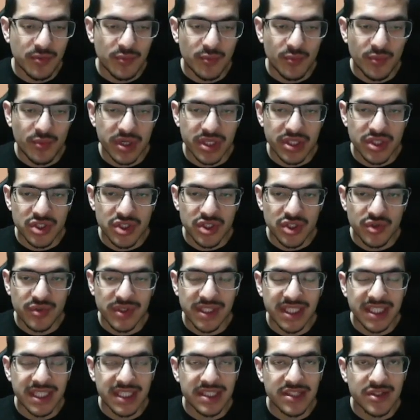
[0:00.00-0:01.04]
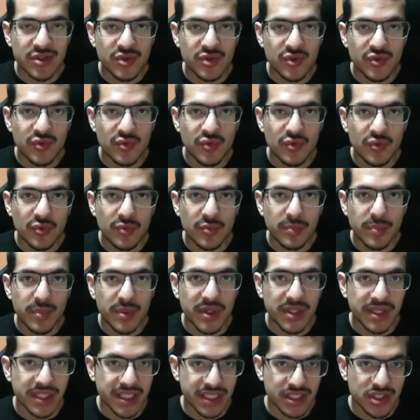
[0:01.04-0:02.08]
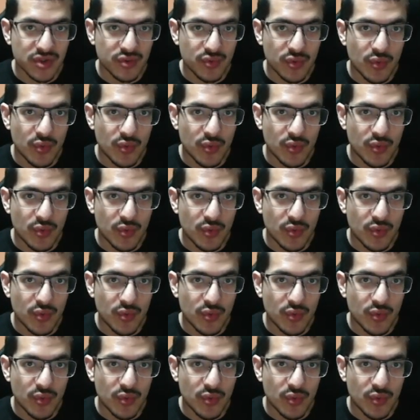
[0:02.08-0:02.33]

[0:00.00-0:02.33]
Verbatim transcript: which you need to put next to a